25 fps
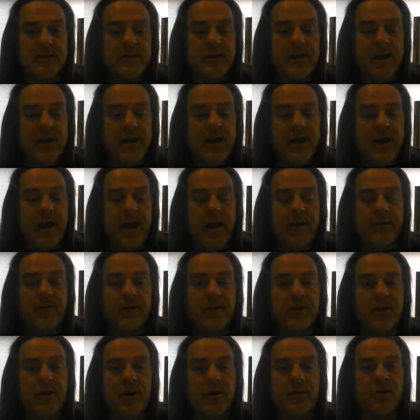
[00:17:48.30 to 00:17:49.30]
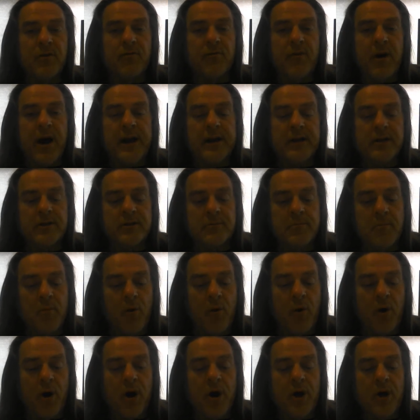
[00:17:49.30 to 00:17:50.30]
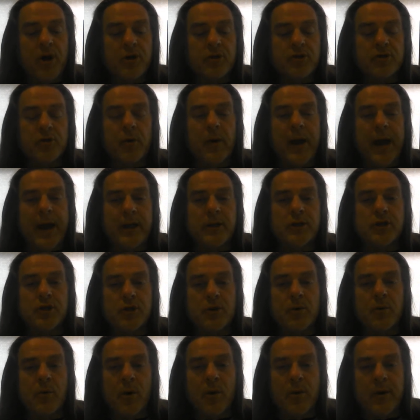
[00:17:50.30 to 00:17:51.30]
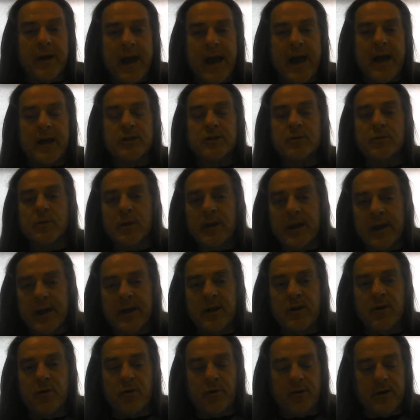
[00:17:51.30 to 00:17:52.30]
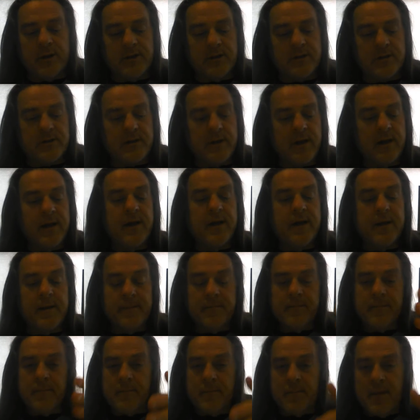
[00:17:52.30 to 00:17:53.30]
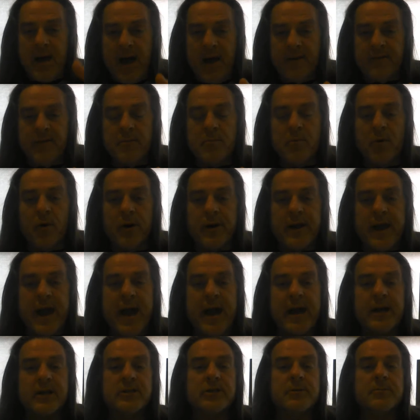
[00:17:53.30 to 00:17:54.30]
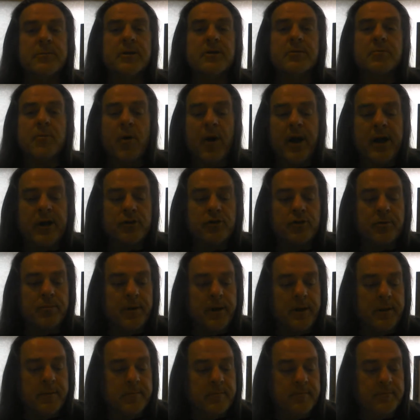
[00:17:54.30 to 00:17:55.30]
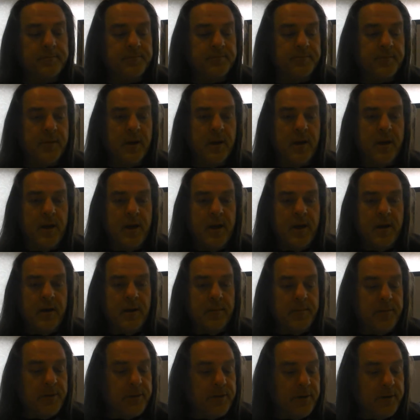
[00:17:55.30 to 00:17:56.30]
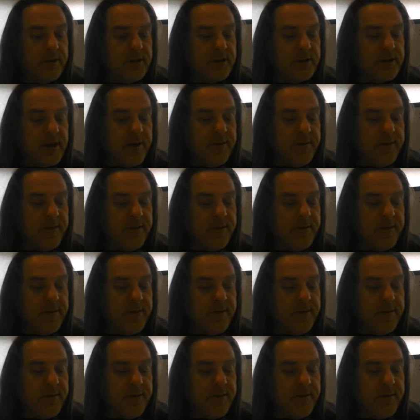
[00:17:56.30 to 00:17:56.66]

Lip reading: everything on the right is more. So H2O gas will increase. Having more gas means more entropy. Number 37,